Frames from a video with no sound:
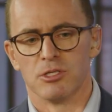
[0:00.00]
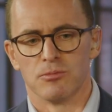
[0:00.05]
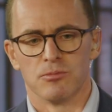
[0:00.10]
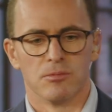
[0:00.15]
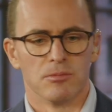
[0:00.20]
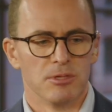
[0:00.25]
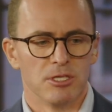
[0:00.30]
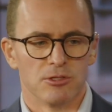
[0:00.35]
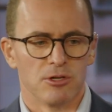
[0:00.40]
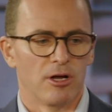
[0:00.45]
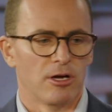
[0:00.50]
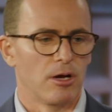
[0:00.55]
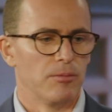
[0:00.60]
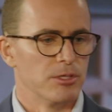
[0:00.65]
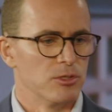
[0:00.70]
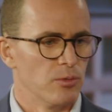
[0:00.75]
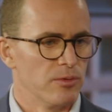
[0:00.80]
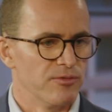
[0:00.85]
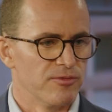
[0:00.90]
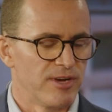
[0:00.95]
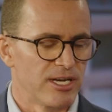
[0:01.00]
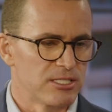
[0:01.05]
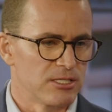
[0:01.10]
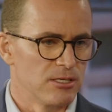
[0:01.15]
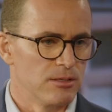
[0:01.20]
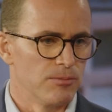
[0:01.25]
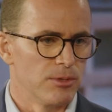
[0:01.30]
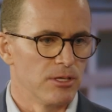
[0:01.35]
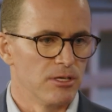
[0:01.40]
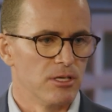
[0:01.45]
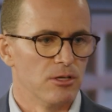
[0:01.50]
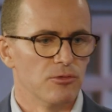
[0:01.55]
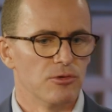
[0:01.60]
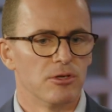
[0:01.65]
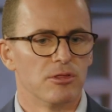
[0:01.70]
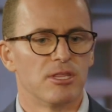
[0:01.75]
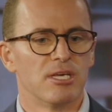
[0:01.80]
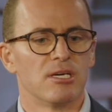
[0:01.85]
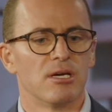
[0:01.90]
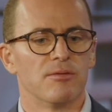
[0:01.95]
not companies we've invested in, but you
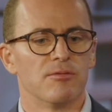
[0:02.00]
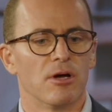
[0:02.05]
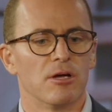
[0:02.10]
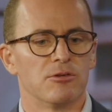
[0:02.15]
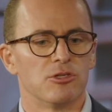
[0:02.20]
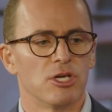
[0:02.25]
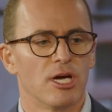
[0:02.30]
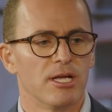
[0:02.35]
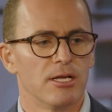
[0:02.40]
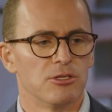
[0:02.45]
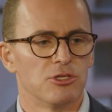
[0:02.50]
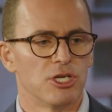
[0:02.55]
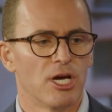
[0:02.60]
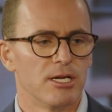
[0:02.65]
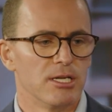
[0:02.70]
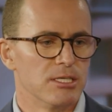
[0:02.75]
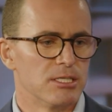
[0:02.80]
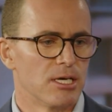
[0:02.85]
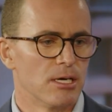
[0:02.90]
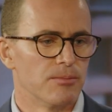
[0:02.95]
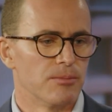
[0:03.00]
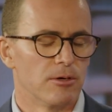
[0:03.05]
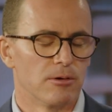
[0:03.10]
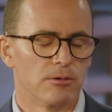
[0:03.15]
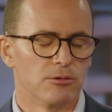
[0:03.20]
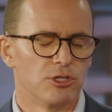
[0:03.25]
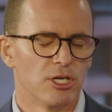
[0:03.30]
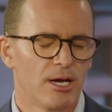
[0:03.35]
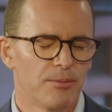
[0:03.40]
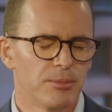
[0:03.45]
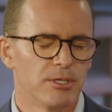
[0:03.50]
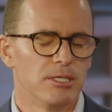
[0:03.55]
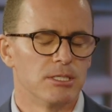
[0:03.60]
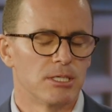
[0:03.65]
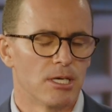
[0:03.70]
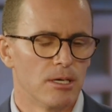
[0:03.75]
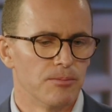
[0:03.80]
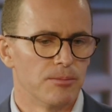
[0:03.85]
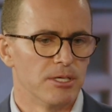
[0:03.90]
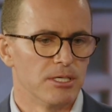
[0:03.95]
can think of Chinese or Japanese
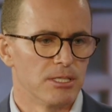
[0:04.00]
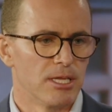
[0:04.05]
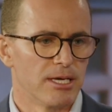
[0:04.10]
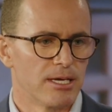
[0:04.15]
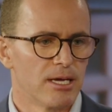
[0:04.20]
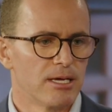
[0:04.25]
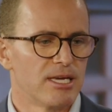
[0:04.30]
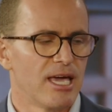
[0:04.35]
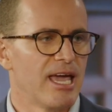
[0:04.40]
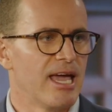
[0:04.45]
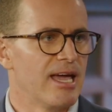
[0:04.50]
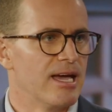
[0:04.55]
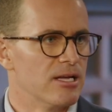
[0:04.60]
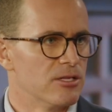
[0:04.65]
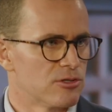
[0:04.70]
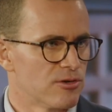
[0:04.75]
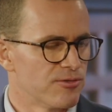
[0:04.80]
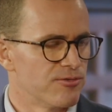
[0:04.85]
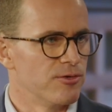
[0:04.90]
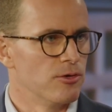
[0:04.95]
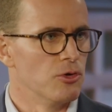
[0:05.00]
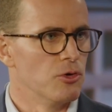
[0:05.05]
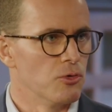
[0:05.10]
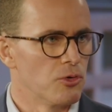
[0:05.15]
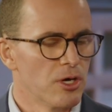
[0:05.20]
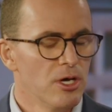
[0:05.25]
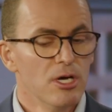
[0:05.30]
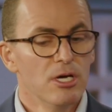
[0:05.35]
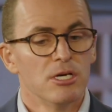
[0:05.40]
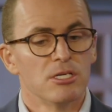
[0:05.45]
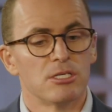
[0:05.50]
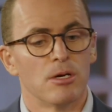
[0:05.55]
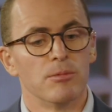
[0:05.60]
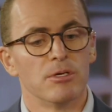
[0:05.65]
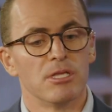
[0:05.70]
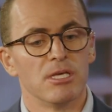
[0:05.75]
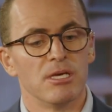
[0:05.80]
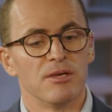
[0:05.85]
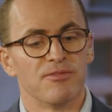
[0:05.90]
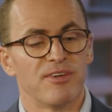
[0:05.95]
companies like Keyence or Fanuc, some of
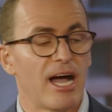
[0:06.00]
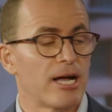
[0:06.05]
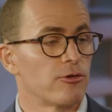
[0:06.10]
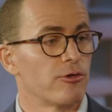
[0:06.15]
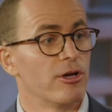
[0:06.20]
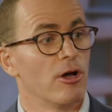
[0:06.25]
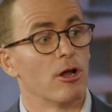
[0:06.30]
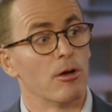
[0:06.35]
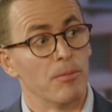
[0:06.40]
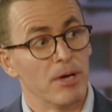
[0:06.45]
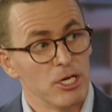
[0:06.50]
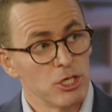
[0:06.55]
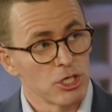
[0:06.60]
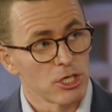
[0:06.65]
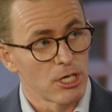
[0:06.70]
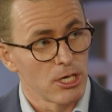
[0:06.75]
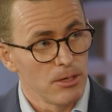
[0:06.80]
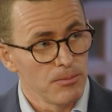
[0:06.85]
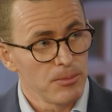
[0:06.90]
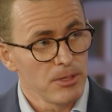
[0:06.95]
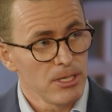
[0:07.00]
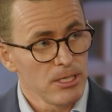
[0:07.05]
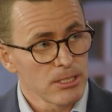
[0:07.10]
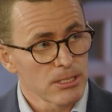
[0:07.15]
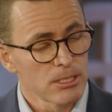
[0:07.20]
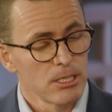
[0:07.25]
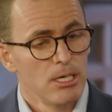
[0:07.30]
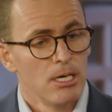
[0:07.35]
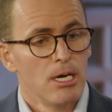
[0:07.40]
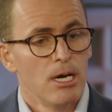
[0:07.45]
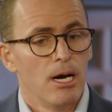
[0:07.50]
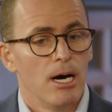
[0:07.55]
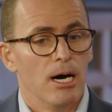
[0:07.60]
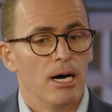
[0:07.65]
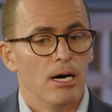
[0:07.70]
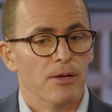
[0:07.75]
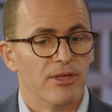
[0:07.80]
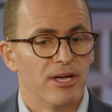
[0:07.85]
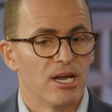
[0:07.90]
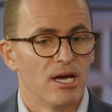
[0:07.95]
the factory automation companies
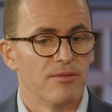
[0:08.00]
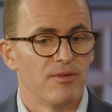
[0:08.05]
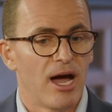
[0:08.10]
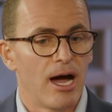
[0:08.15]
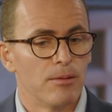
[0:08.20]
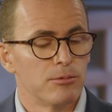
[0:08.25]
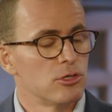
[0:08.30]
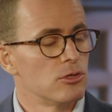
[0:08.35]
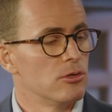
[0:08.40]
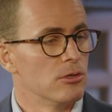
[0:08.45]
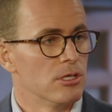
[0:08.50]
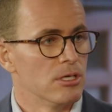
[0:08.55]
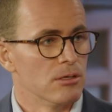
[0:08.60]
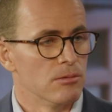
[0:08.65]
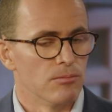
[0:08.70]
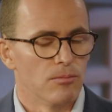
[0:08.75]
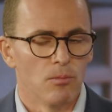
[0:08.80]
that have absolutely